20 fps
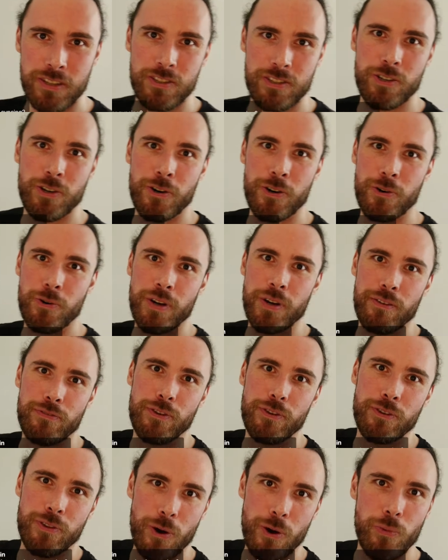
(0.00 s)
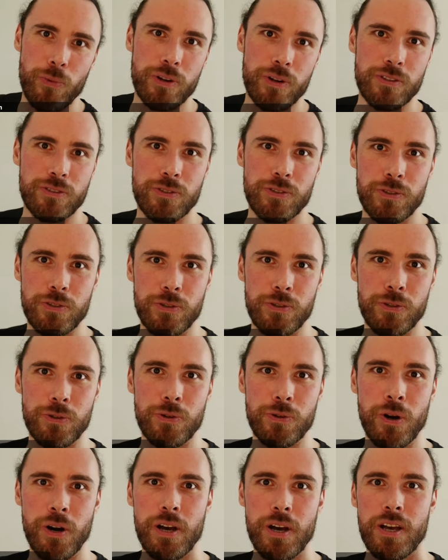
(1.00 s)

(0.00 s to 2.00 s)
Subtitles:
So if you don't want to